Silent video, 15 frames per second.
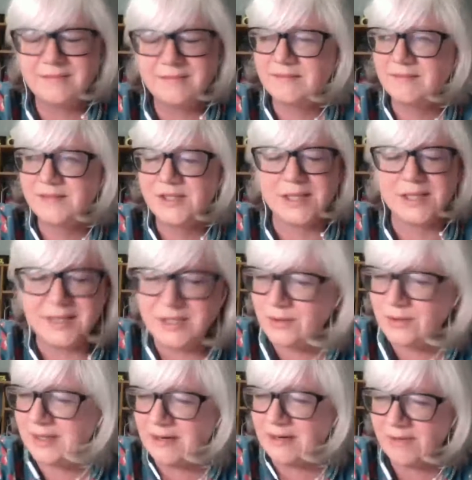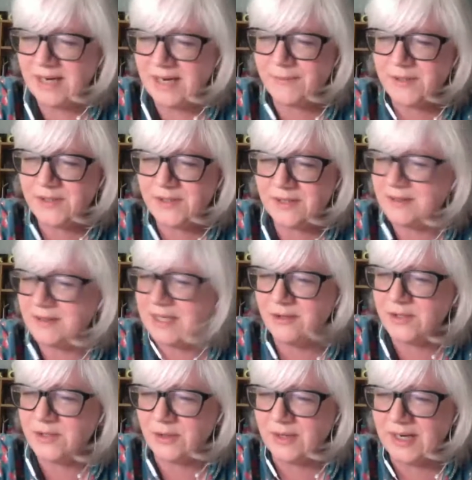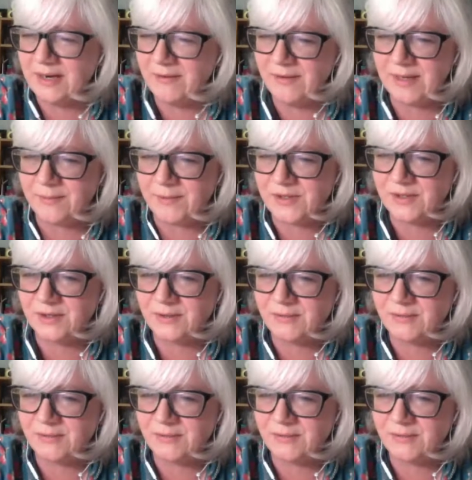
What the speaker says: they do it every episode? They don't do it every episode, right?